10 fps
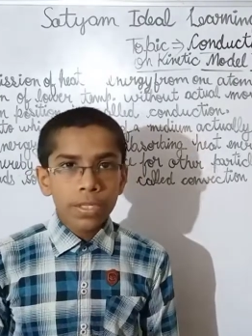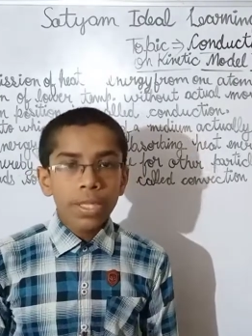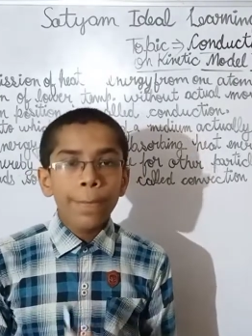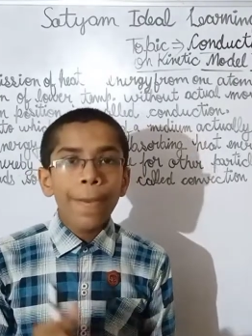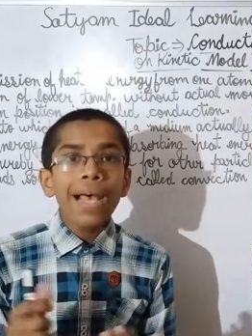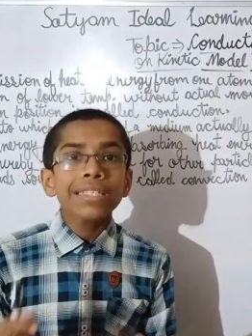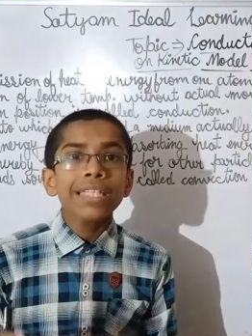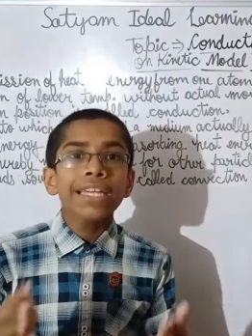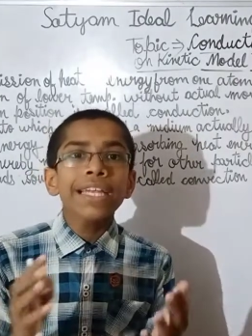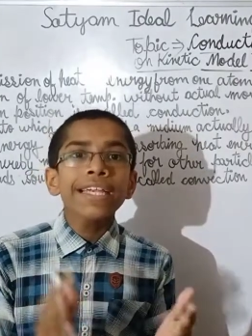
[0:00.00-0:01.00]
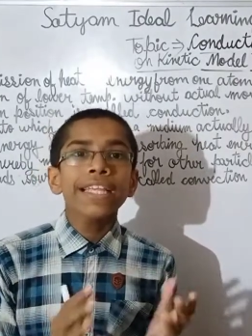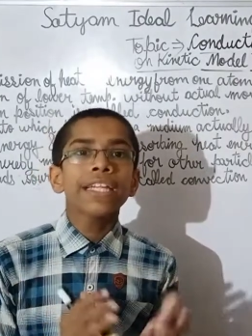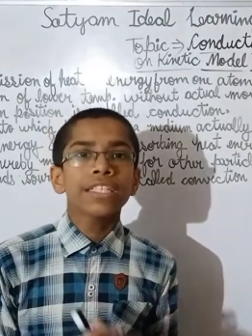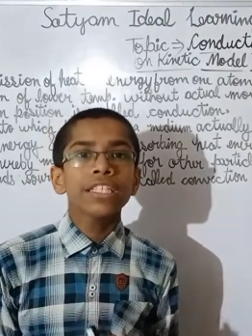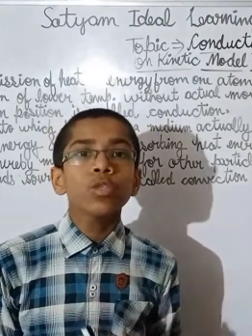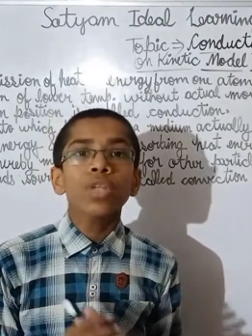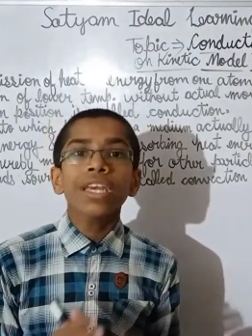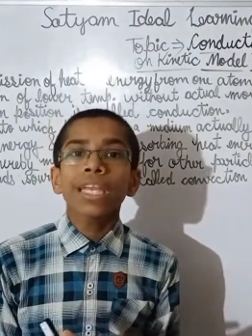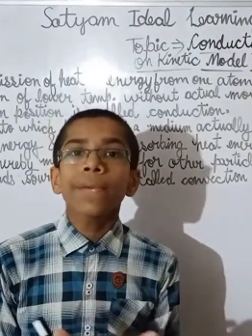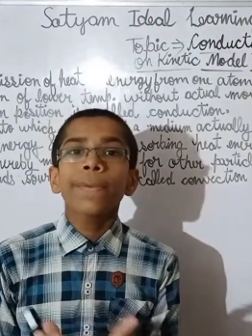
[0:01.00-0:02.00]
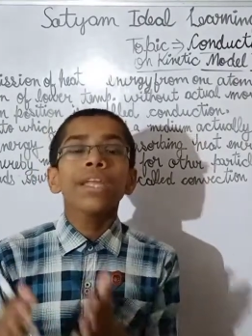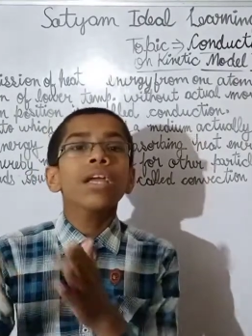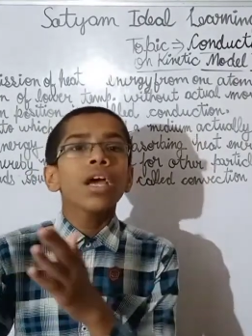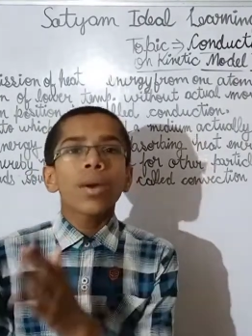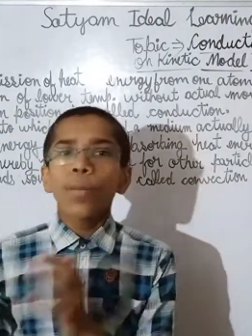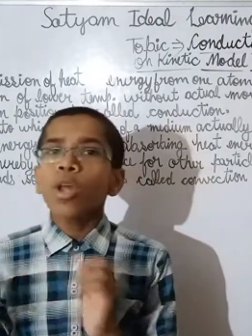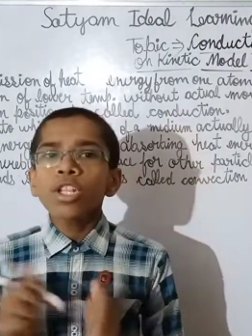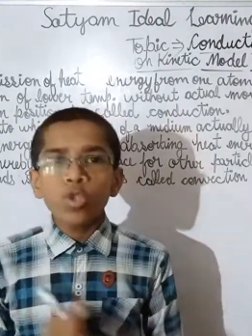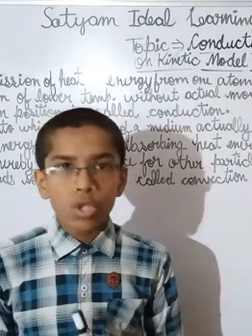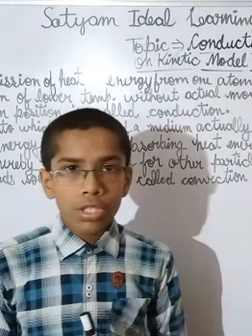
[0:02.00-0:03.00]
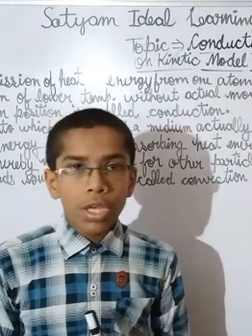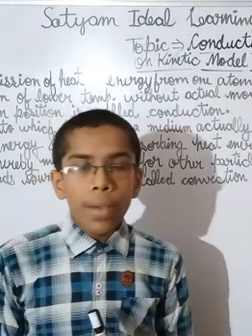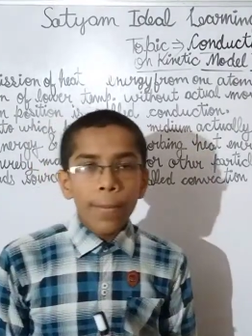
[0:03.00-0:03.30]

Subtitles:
They pass the heat energy to the neighboring molecules,